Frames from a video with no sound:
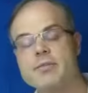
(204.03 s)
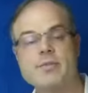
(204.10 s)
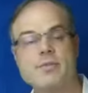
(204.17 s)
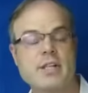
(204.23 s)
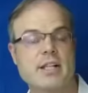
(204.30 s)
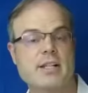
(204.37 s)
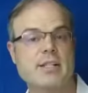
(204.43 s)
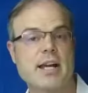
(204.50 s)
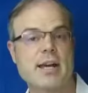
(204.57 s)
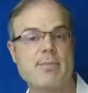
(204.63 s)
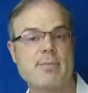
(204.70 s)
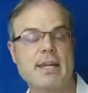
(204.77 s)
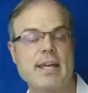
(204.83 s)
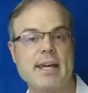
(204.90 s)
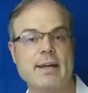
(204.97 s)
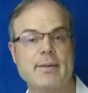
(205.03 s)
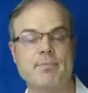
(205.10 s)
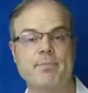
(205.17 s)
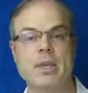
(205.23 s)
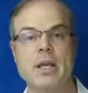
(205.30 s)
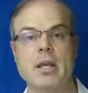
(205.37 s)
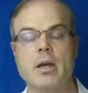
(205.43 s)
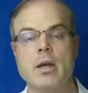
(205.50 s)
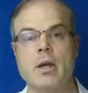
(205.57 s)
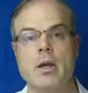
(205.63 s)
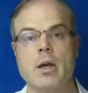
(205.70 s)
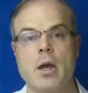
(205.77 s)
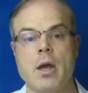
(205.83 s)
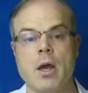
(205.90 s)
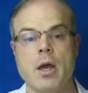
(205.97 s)
since time began.
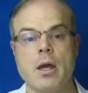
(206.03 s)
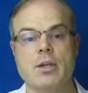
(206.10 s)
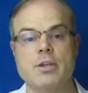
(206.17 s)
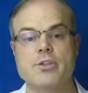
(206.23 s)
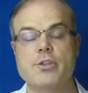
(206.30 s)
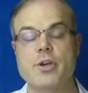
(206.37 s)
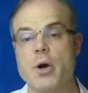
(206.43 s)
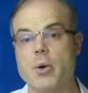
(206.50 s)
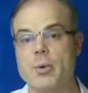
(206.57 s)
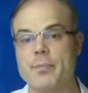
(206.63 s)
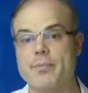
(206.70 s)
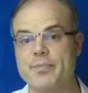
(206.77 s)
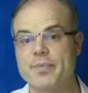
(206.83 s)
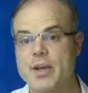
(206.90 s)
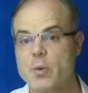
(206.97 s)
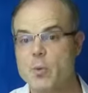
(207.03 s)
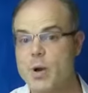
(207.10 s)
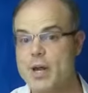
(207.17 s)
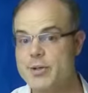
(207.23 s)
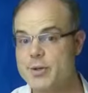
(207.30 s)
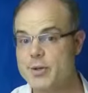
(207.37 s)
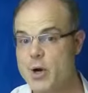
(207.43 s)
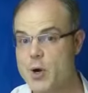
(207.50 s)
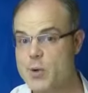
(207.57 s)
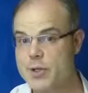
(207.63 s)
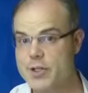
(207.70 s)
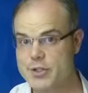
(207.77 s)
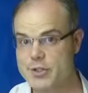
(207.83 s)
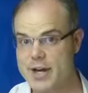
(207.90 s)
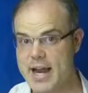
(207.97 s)
So, when you
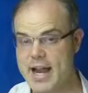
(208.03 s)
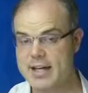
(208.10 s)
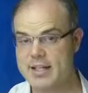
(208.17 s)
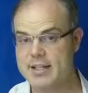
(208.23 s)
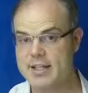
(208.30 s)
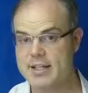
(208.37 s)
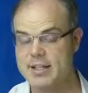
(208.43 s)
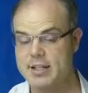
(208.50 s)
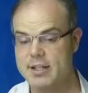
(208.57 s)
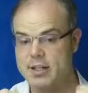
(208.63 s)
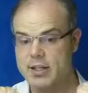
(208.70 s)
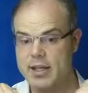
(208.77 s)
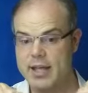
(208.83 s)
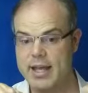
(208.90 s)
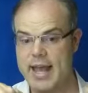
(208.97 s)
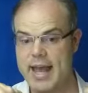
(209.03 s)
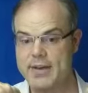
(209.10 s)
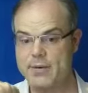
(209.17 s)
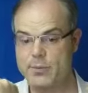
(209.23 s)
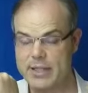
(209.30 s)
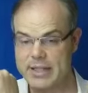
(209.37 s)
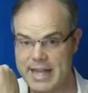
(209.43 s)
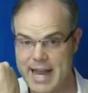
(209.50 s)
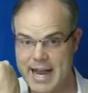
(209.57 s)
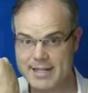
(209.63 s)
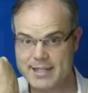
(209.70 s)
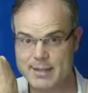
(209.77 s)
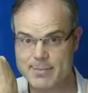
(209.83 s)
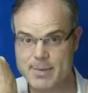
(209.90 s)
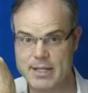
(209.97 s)
co-contract and
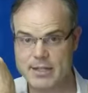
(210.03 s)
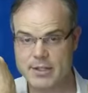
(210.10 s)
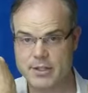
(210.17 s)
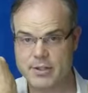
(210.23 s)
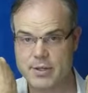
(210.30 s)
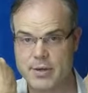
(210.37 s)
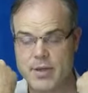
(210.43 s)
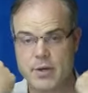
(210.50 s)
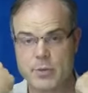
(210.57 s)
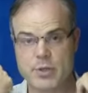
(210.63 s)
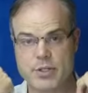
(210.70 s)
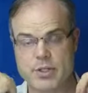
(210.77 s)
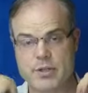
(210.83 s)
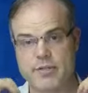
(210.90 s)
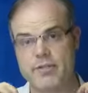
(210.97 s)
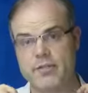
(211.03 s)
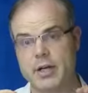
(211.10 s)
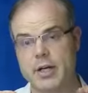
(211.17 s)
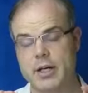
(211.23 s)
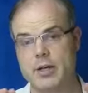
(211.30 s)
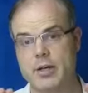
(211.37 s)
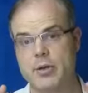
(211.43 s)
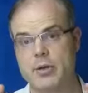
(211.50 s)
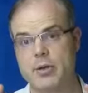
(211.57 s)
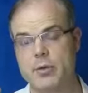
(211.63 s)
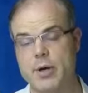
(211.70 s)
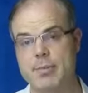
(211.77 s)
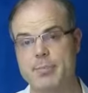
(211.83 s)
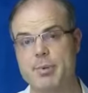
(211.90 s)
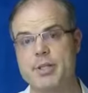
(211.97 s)
relax the muscles, which is a
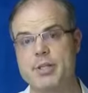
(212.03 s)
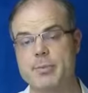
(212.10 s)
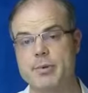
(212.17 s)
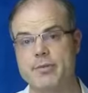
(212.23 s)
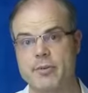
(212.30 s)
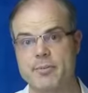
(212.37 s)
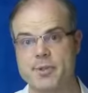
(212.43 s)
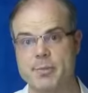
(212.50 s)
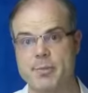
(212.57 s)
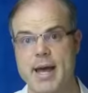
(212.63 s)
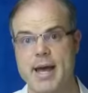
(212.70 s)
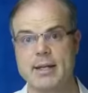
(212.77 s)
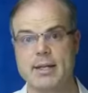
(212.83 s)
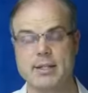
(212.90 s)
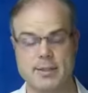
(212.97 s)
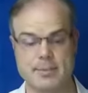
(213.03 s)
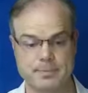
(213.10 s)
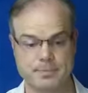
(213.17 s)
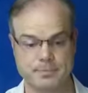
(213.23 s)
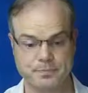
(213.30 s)
great principle from somatics,